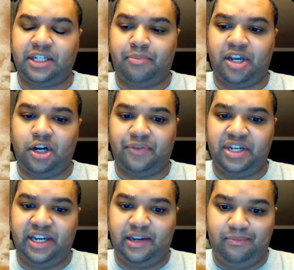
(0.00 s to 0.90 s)
to pay off a
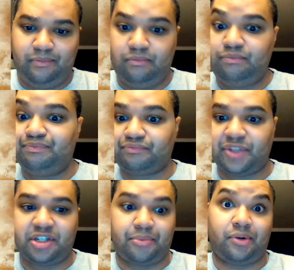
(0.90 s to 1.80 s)
debt.
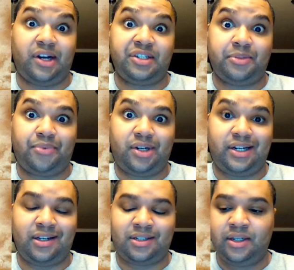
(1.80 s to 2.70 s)
Surprise,
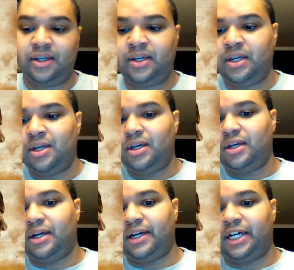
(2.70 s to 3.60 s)
surprise.
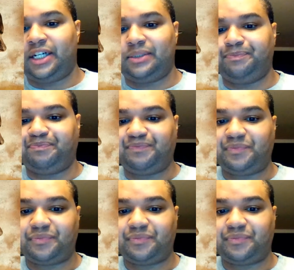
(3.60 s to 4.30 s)
Madison's